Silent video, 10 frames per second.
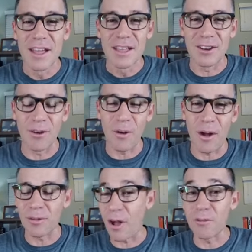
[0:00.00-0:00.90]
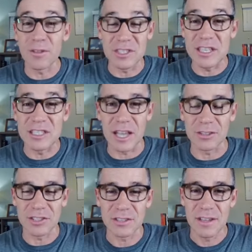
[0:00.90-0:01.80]
you know, all the
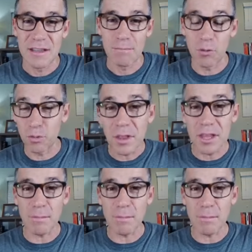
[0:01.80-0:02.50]
details. But really,